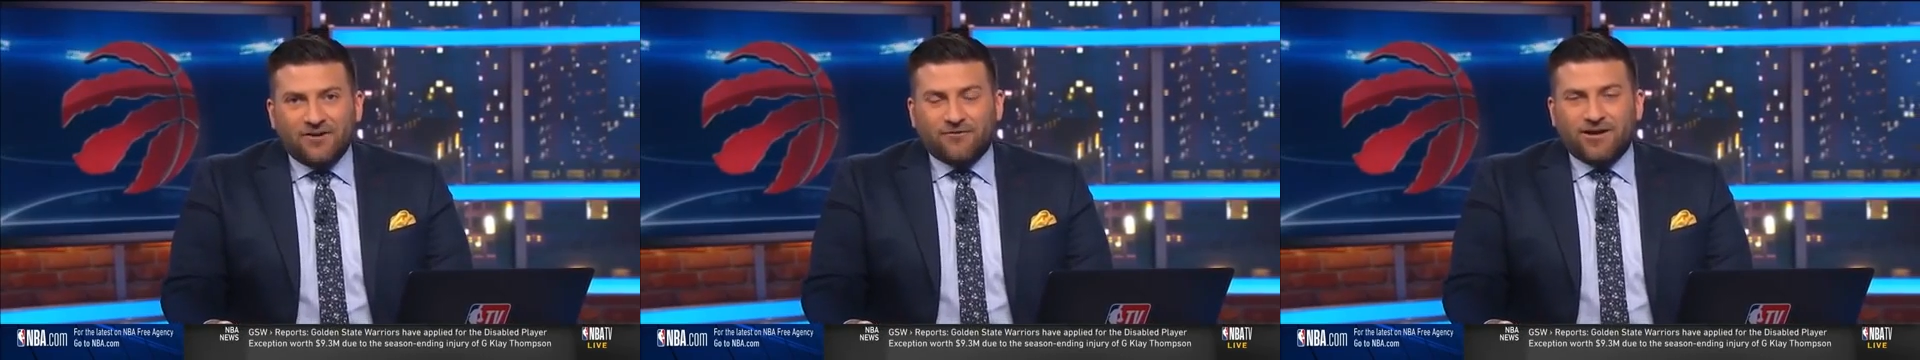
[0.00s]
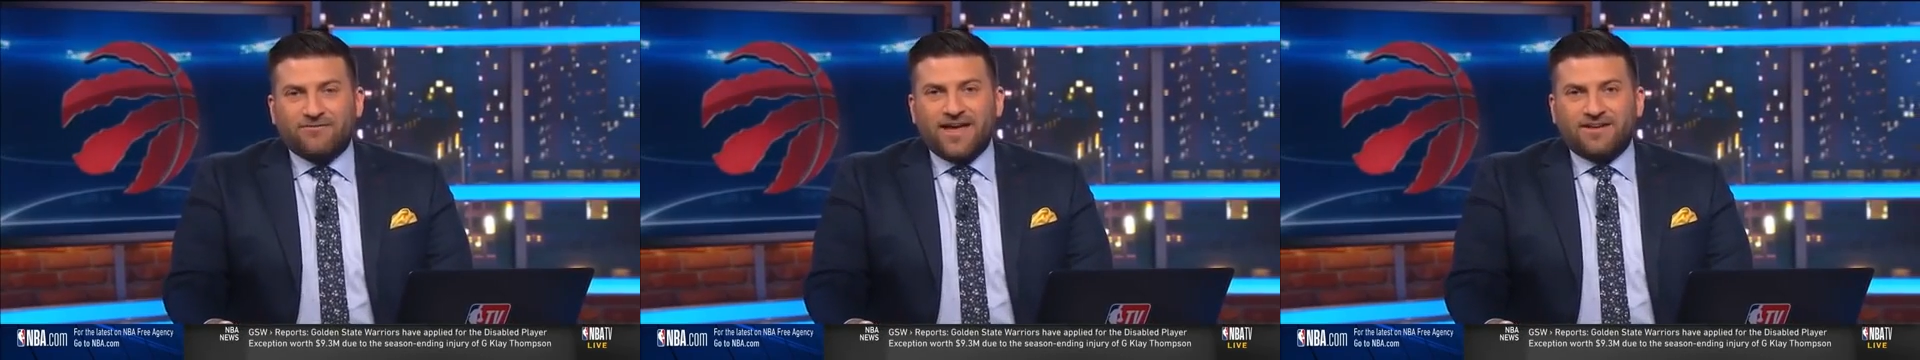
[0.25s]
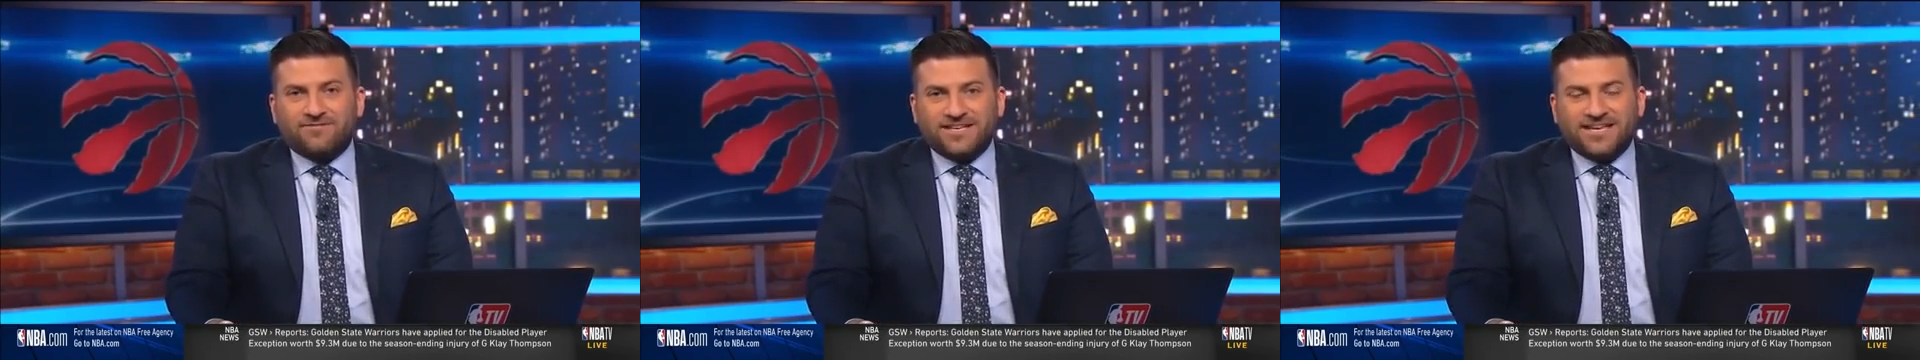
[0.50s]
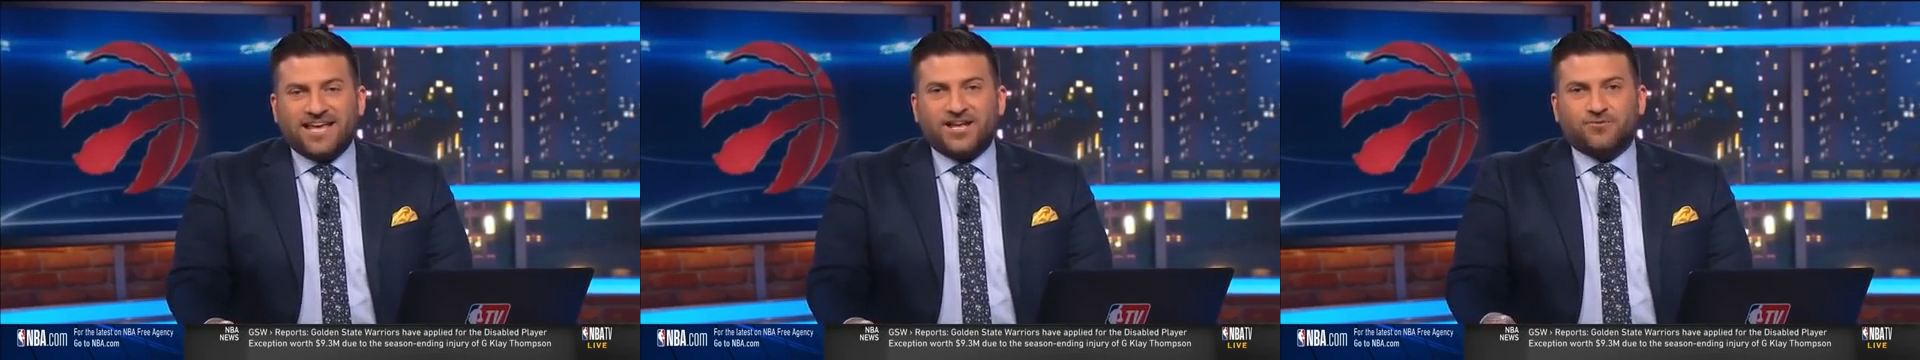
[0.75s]
Fred
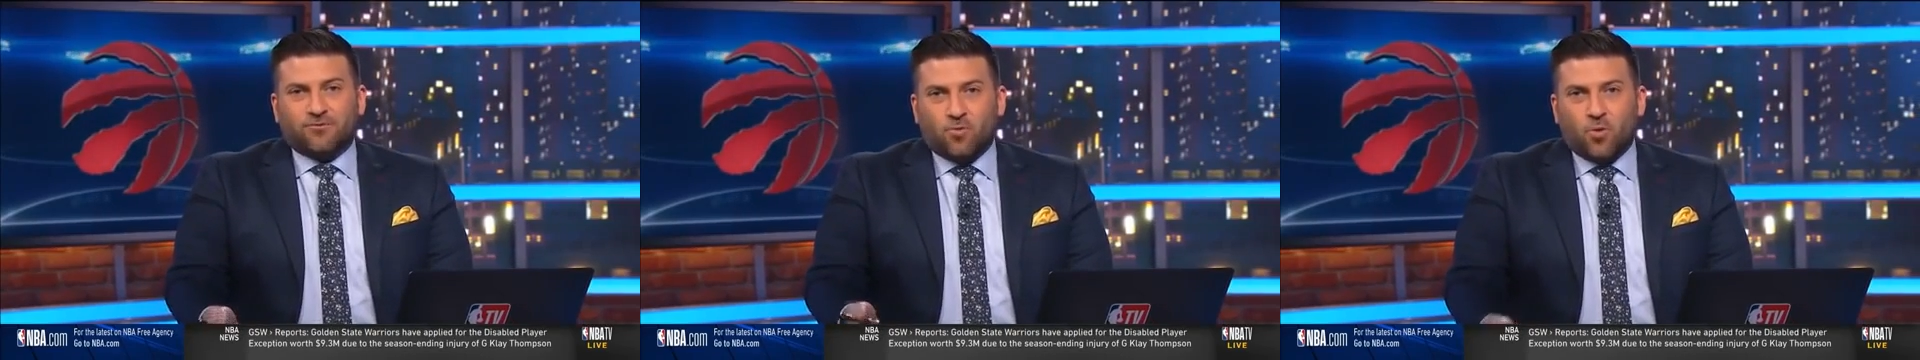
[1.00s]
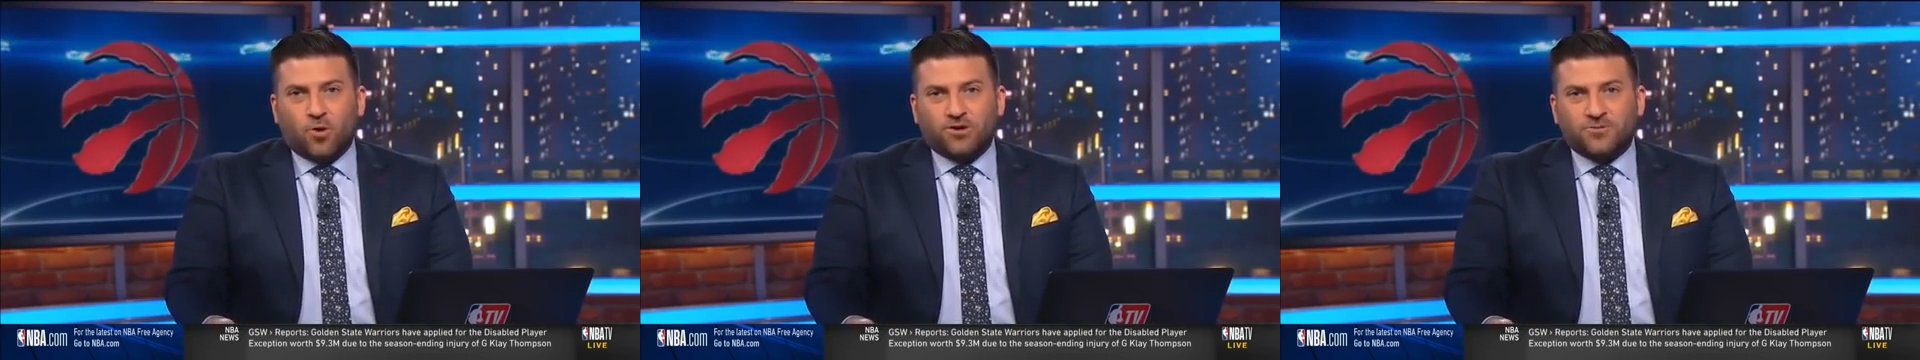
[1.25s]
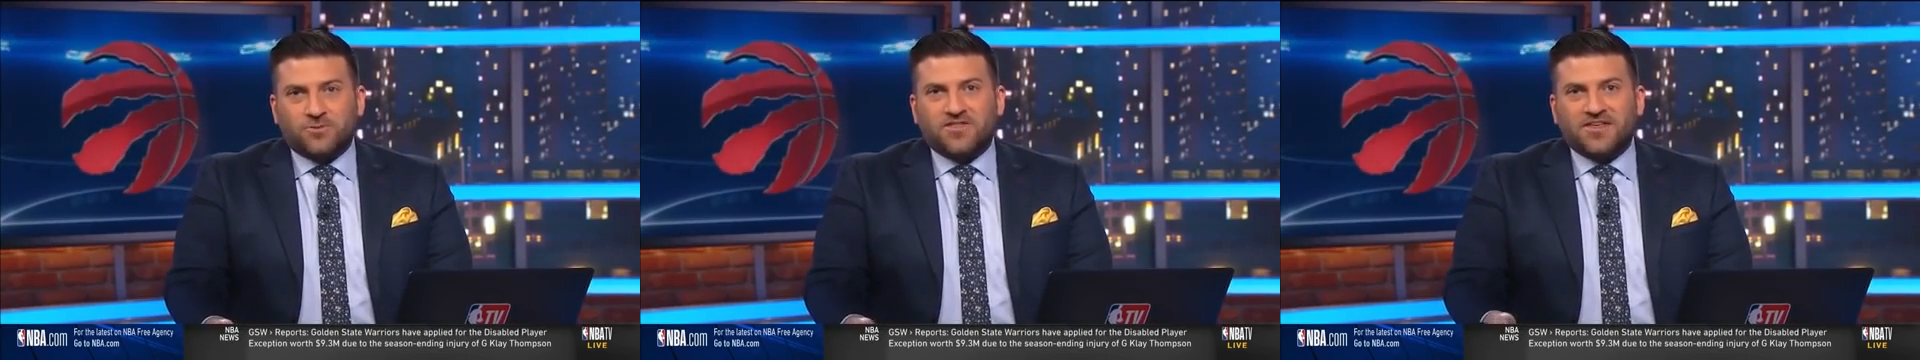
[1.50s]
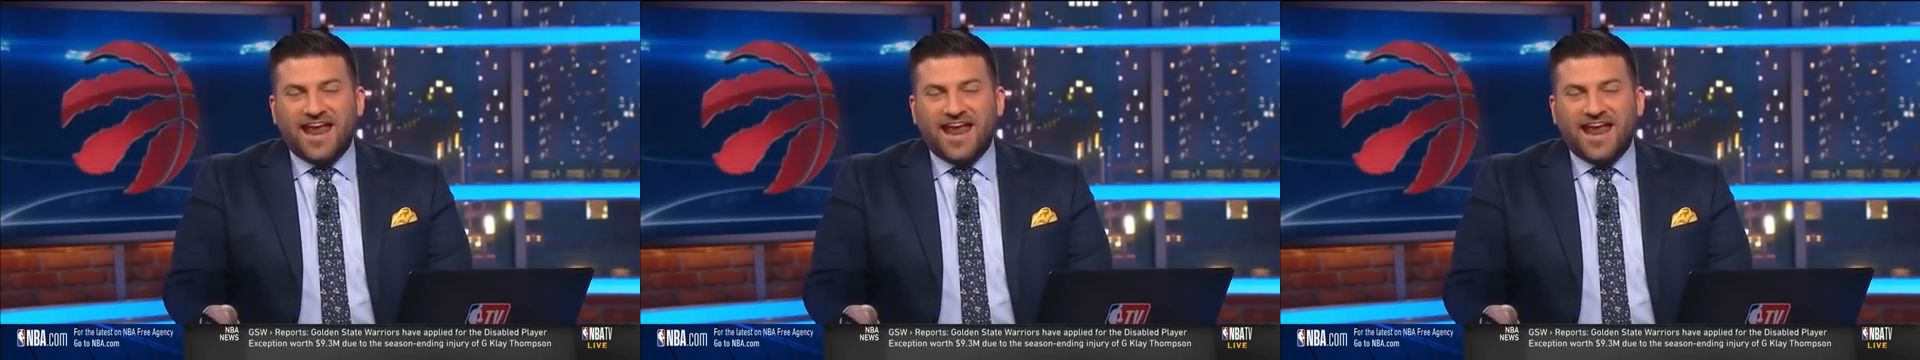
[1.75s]
VanVleet gets rewarded with an